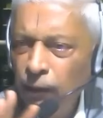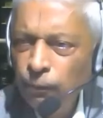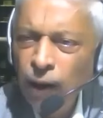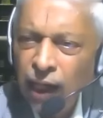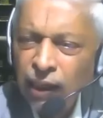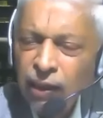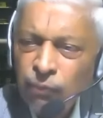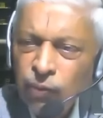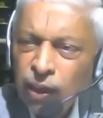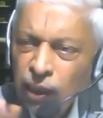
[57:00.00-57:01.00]
In fact,
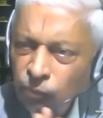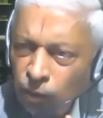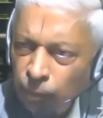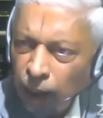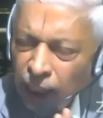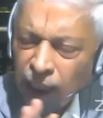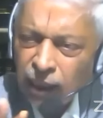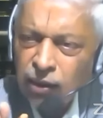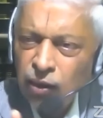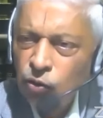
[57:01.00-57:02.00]
if the
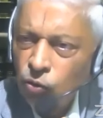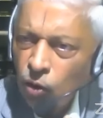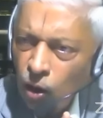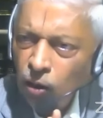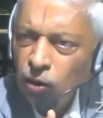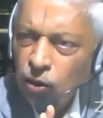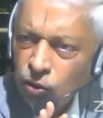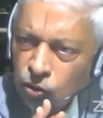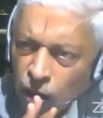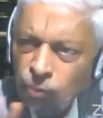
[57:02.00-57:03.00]
marriage is not
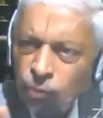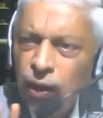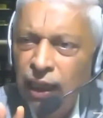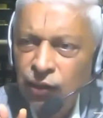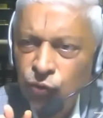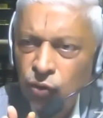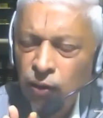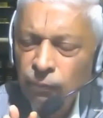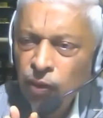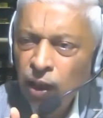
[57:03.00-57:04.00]
solemnized
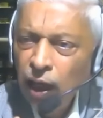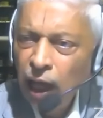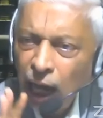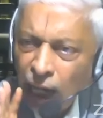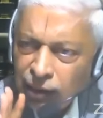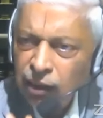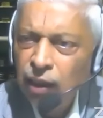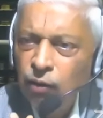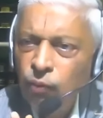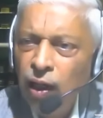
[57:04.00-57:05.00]
as
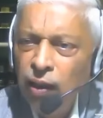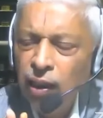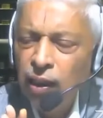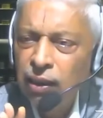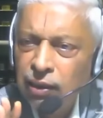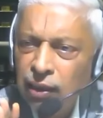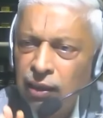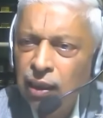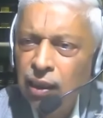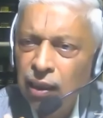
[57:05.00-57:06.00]
required under
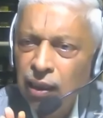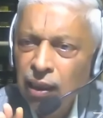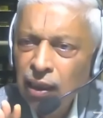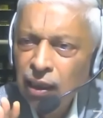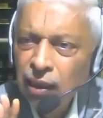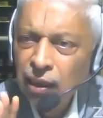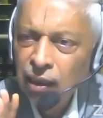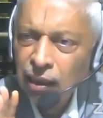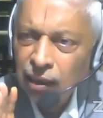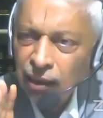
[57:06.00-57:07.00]
Section
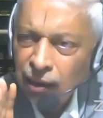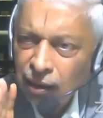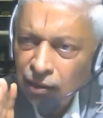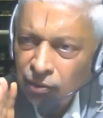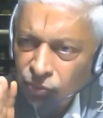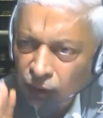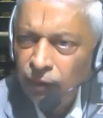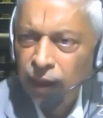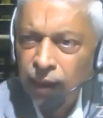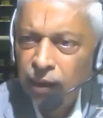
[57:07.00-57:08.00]
7,
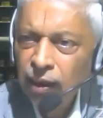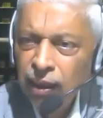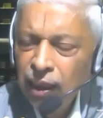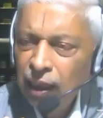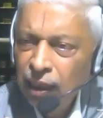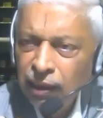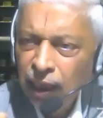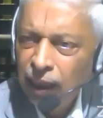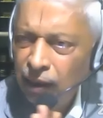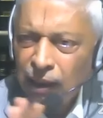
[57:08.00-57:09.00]

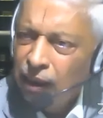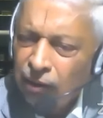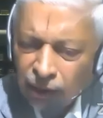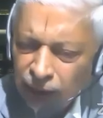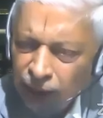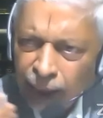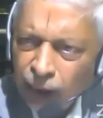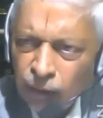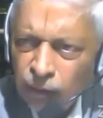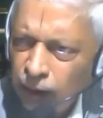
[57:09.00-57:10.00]
then
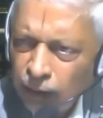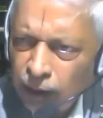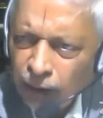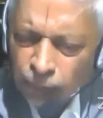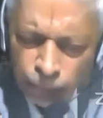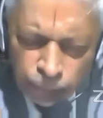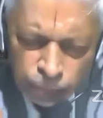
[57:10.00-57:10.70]
the